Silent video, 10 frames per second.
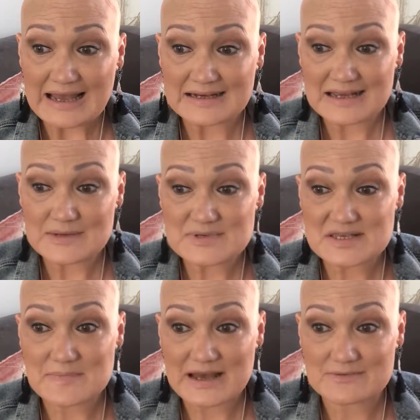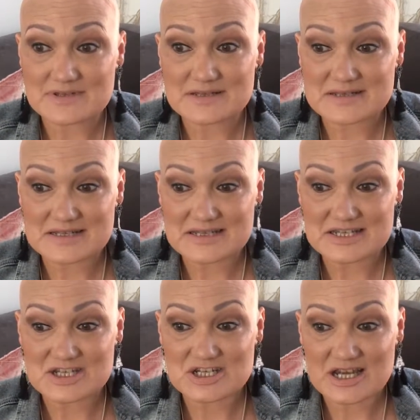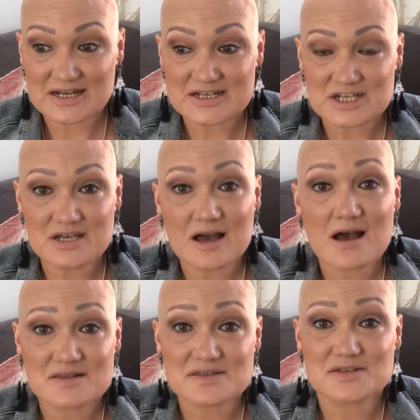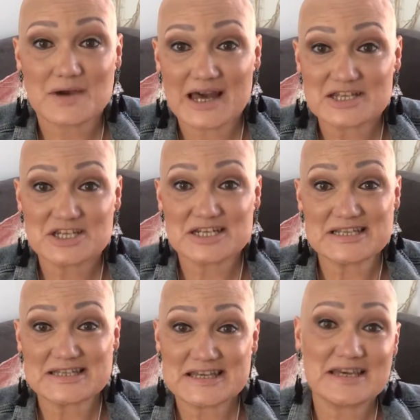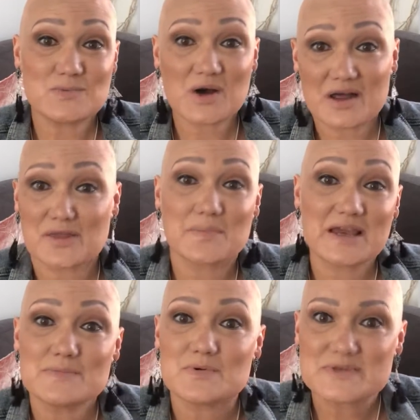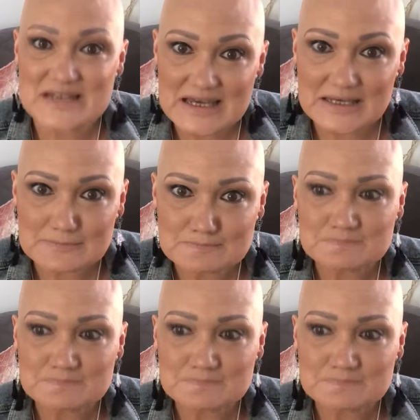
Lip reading: And it was about challenging us to actually see what other people see.